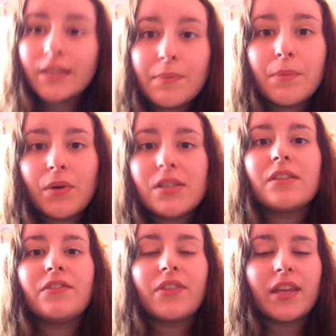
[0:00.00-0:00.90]
keep a
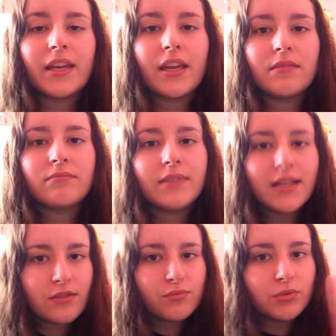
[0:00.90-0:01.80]
positive thinking.
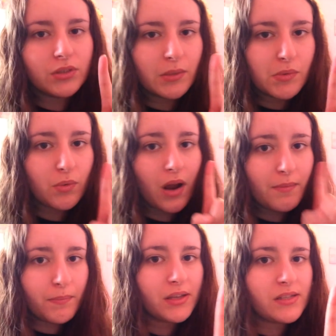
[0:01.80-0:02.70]
That's rule number
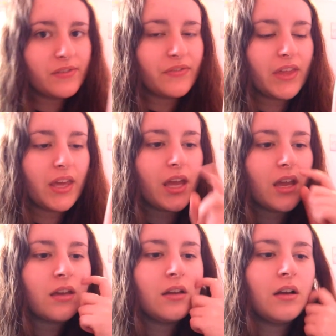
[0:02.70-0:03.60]
one, positive thinking.